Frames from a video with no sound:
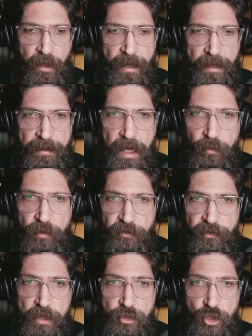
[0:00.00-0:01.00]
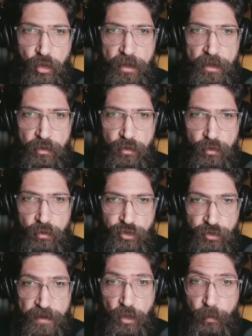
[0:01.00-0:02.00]
And I will start showing you
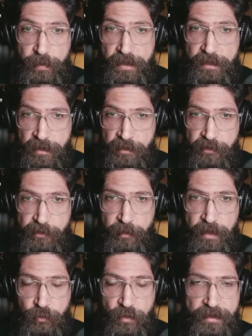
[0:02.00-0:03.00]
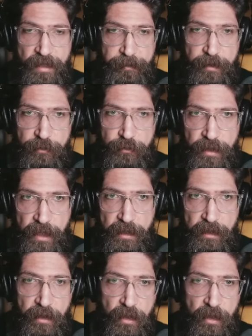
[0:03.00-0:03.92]
three opinions about what happened today.